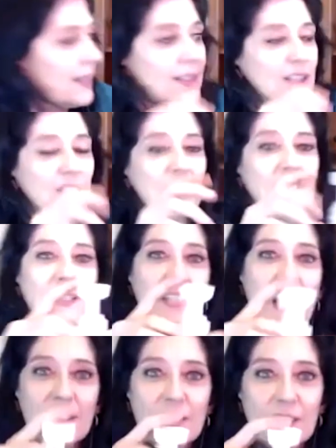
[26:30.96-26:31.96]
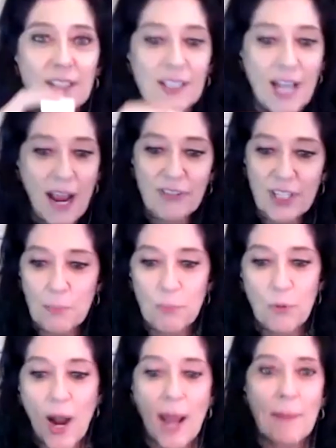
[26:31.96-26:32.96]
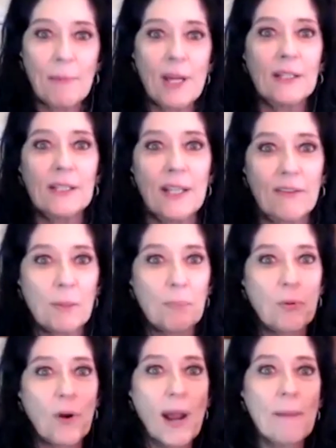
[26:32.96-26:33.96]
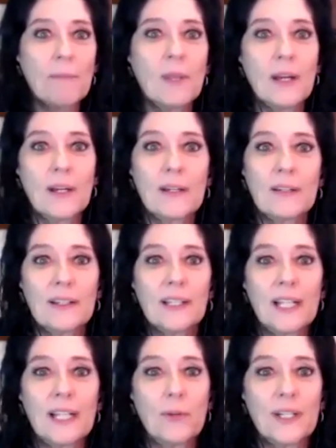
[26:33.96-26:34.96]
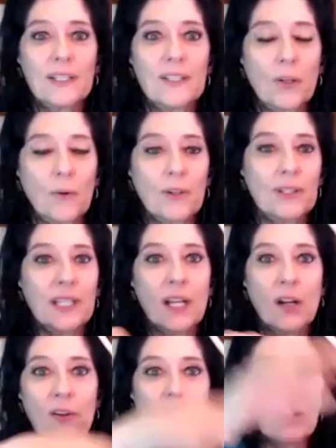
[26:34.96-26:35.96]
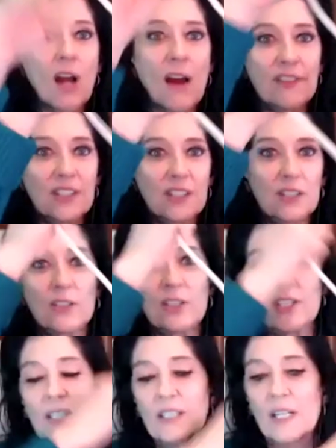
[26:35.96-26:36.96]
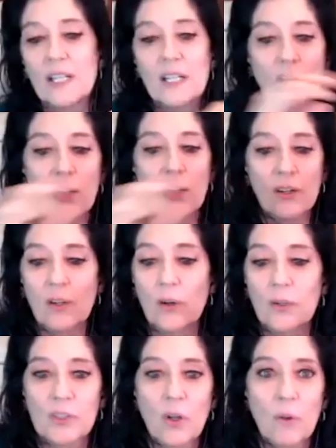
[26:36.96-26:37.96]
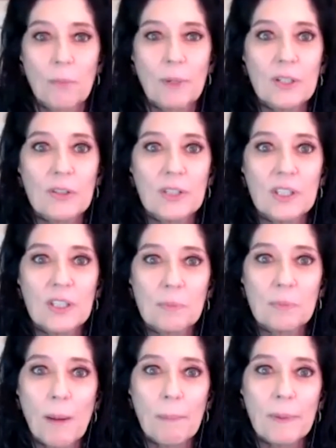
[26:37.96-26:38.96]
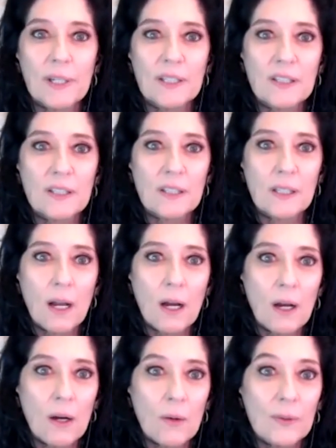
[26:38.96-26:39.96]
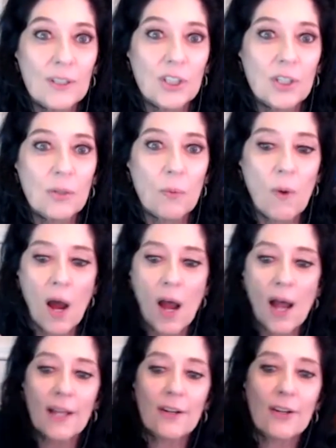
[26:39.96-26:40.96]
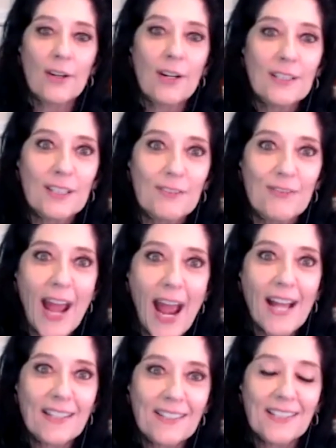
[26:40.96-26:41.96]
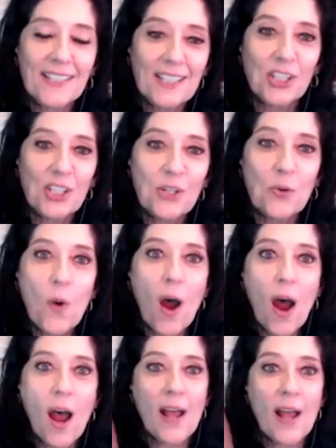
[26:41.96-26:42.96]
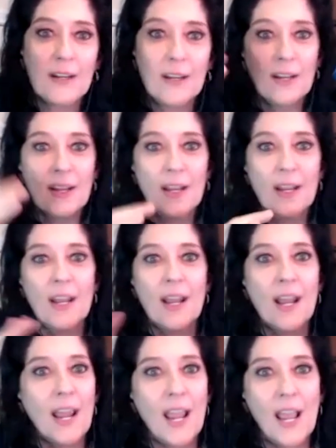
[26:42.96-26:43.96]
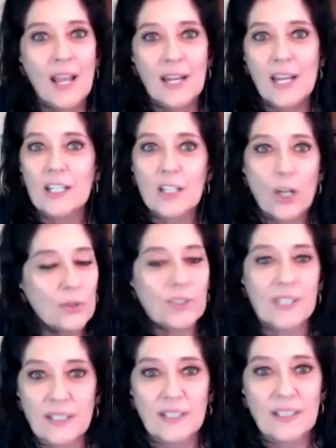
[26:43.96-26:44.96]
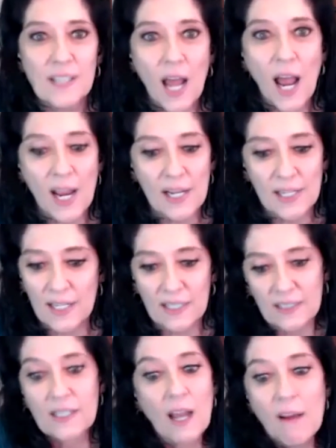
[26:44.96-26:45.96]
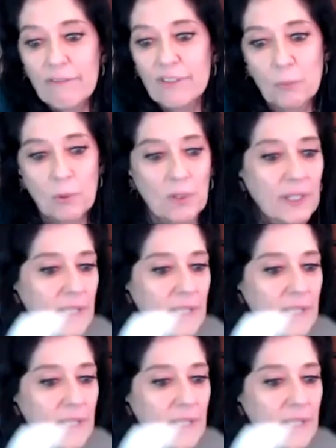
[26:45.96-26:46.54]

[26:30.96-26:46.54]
just as after you prime it, you have to prime the liquid. So, the coffee solution is in here, the ozone, but you can just pump it as slow as you want or as fast as you want. And it goes inside and it's comfortable. It